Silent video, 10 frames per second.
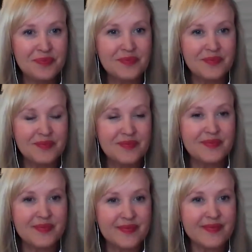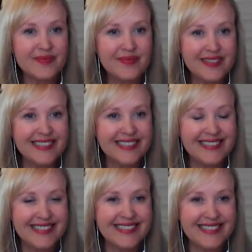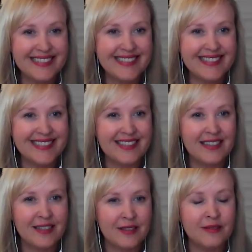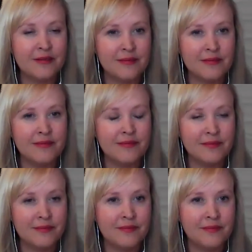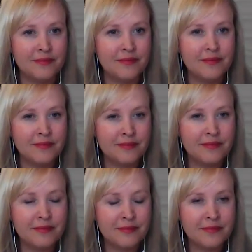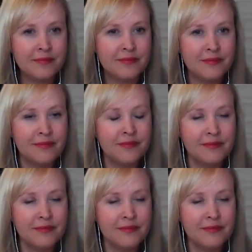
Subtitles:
This person isn't speaking.